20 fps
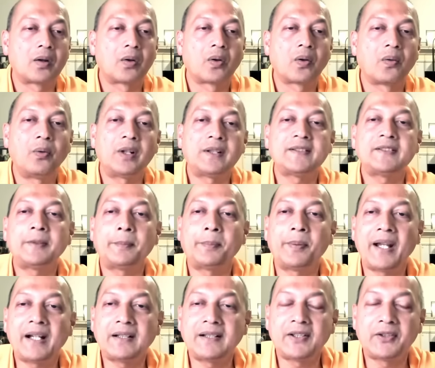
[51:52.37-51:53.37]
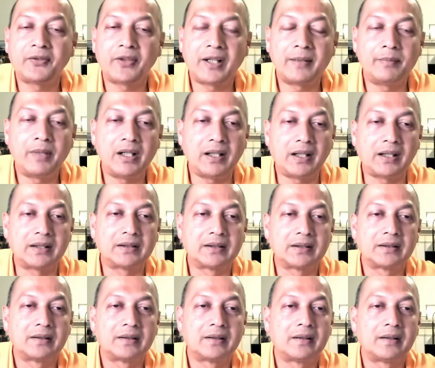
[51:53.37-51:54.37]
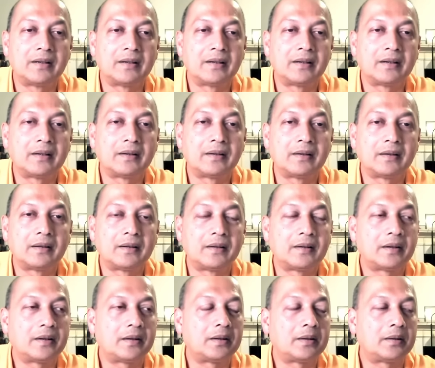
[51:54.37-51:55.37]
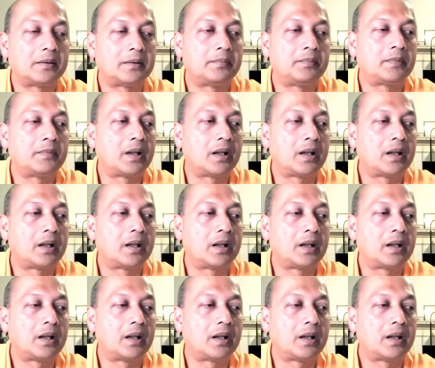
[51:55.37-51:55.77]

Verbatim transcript: what is the practice for a monk? So